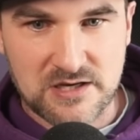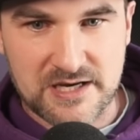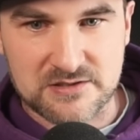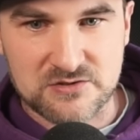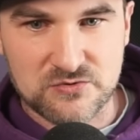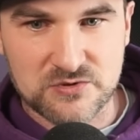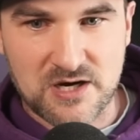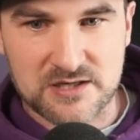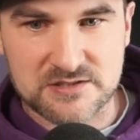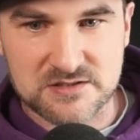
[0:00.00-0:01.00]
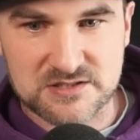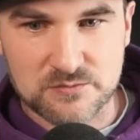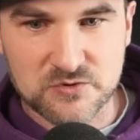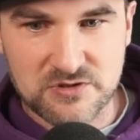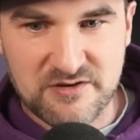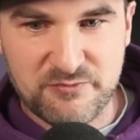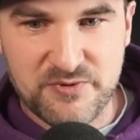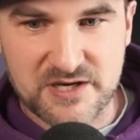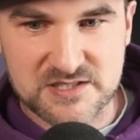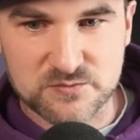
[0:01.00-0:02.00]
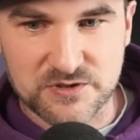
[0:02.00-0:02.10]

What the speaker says: and you got some good FPS